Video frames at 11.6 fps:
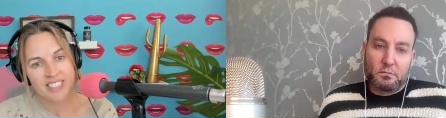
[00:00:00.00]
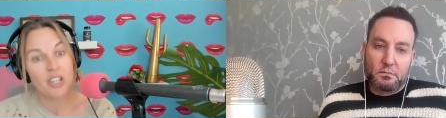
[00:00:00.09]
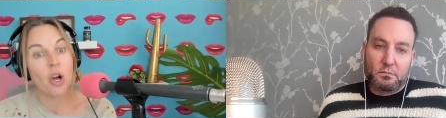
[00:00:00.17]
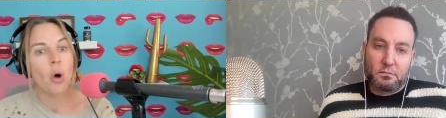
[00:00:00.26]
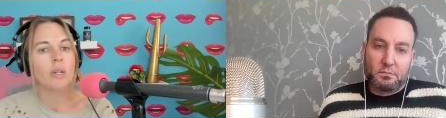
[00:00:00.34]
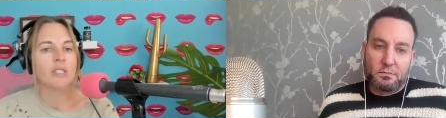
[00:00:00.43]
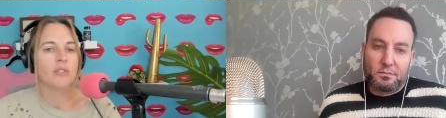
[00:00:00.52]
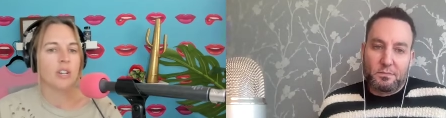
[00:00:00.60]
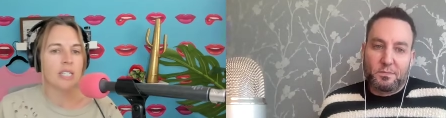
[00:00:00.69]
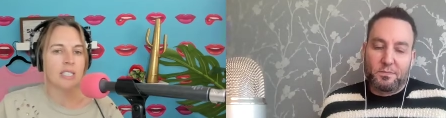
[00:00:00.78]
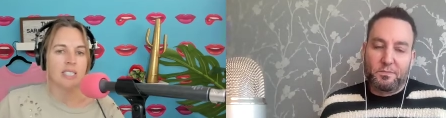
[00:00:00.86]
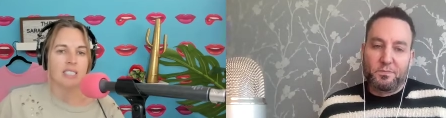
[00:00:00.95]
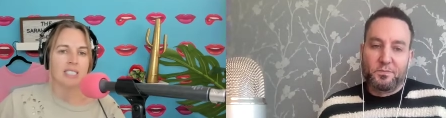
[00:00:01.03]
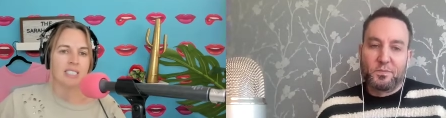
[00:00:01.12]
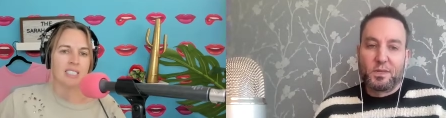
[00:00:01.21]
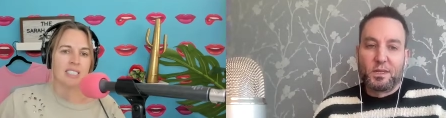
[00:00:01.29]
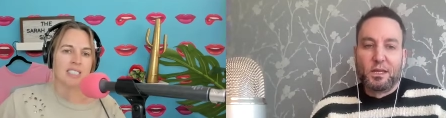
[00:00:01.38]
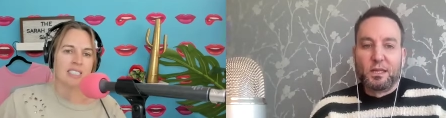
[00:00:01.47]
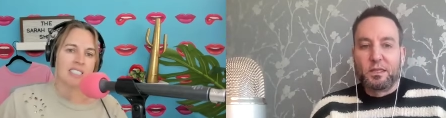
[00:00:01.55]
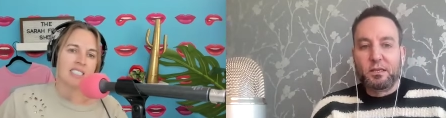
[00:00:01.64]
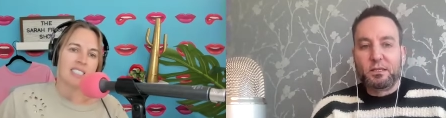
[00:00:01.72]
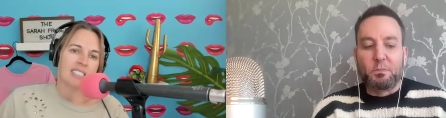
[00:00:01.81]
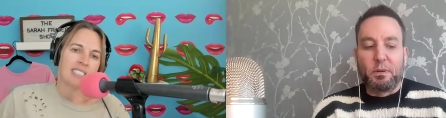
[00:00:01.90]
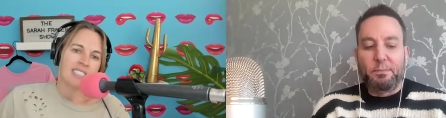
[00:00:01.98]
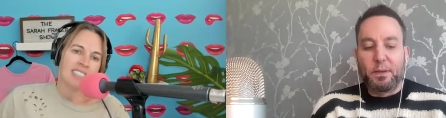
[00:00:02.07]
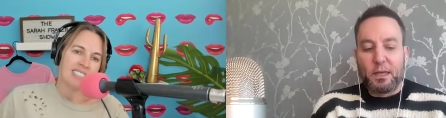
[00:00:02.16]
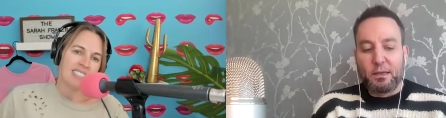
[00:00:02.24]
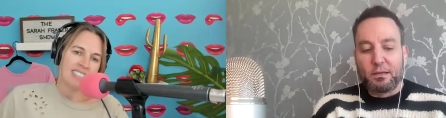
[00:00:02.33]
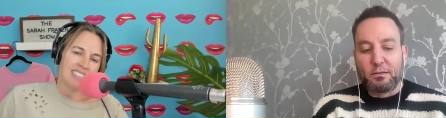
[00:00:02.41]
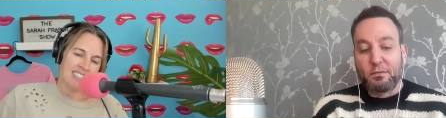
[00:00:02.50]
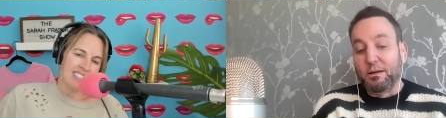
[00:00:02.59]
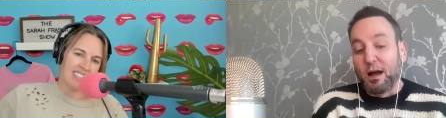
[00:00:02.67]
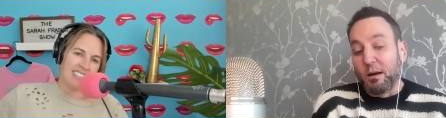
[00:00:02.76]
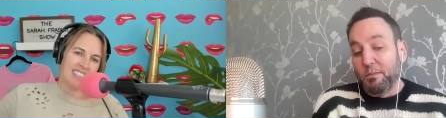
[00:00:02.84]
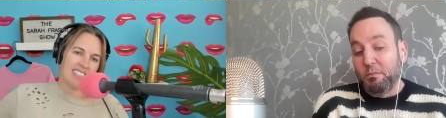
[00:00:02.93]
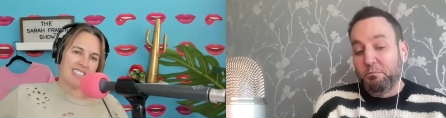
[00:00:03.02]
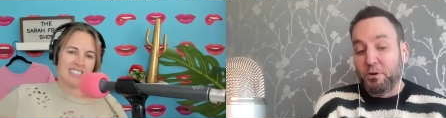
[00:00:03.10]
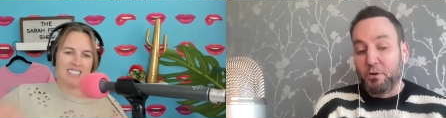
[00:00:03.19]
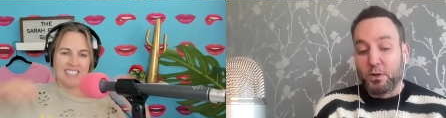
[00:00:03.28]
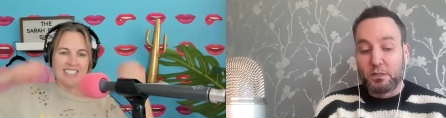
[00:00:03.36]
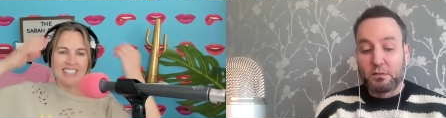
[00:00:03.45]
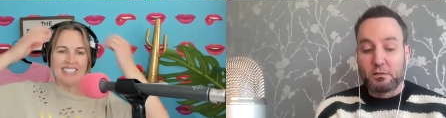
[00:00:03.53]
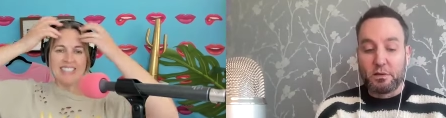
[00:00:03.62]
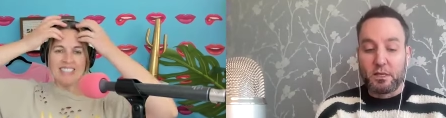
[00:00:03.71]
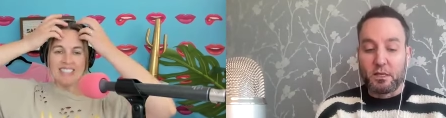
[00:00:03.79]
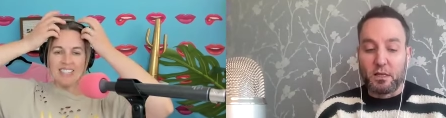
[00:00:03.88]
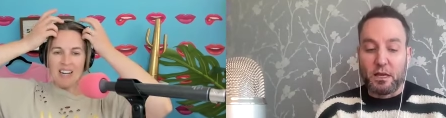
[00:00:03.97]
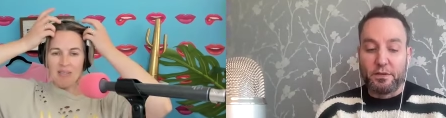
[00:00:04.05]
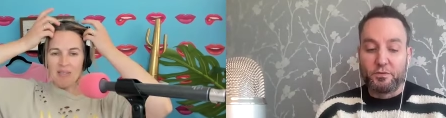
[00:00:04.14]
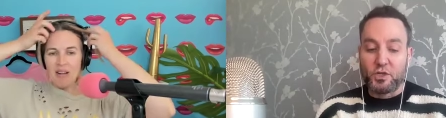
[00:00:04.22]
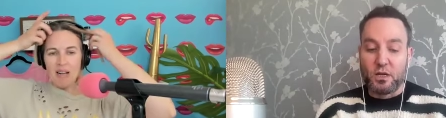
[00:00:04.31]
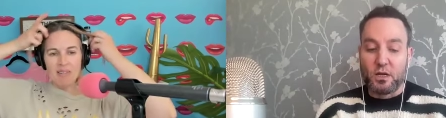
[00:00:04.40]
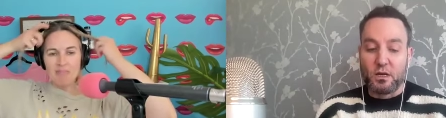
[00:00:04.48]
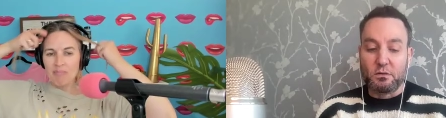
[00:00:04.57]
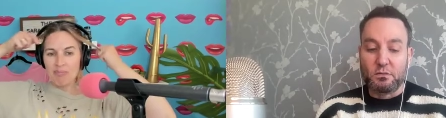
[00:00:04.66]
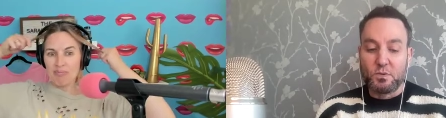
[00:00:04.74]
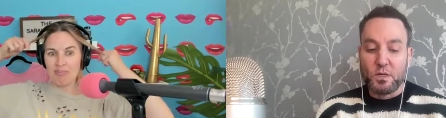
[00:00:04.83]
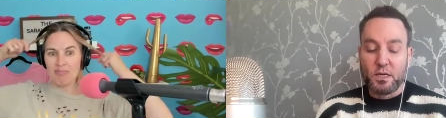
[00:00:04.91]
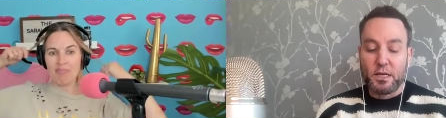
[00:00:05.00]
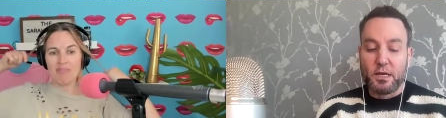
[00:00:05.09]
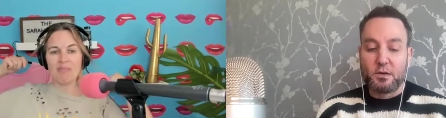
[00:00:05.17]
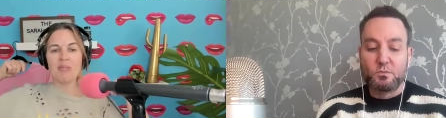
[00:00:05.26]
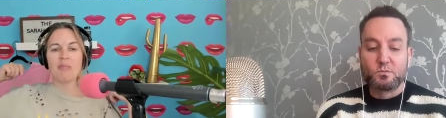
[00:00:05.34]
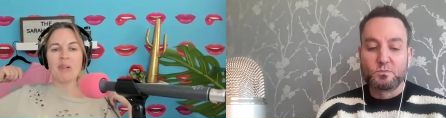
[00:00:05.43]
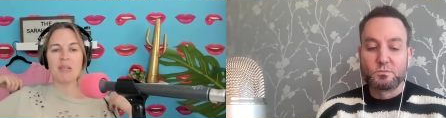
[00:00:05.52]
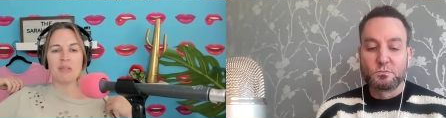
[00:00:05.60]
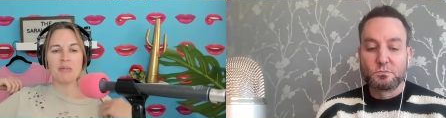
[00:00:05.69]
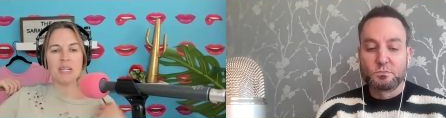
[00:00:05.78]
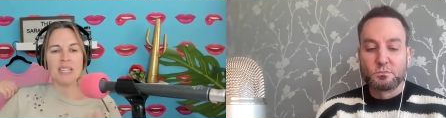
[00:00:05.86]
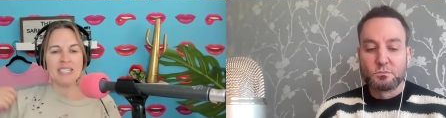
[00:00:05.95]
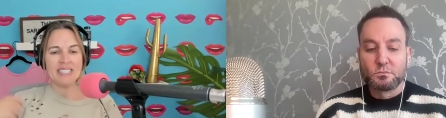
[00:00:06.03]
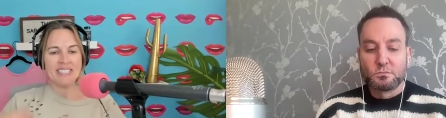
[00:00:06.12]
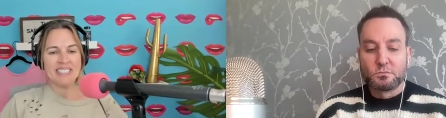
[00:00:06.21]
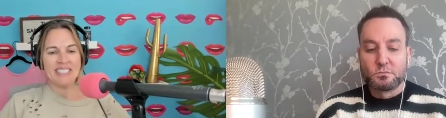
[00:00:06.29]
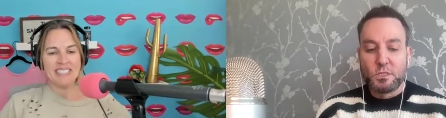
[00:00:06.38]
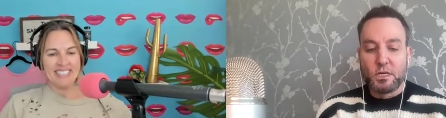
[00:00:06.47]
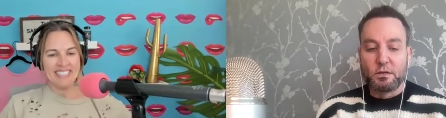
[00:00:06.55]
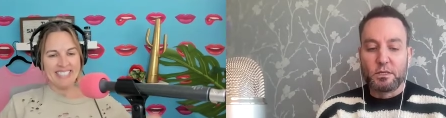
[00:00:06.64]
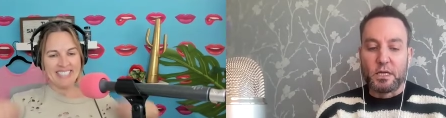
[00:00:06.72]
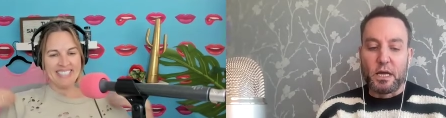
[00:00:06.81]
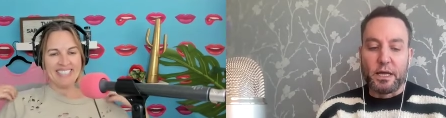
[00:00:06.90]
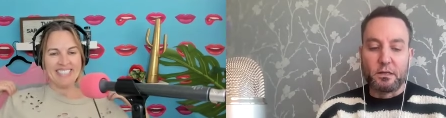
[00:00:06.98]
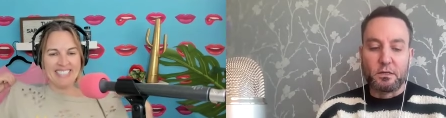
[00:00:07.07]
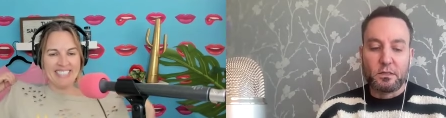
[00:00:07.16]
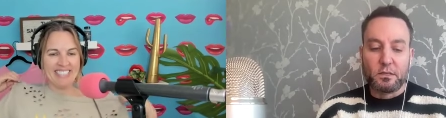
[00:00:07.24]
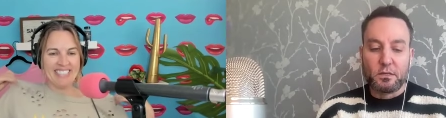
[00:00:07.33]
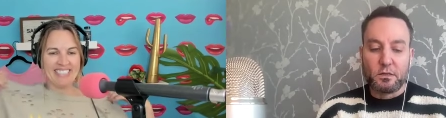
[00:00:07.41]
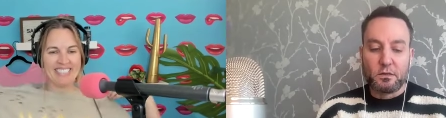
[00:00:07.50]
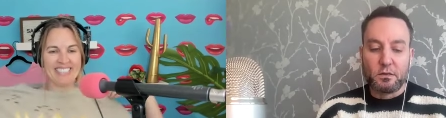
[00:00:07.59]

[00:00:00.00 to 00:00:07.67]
Speaker 1: Yeah. Oh, it's fun.
Speaker 2: This might be come and boo us during the live oh, show. You know, bother me. You're entitled. It's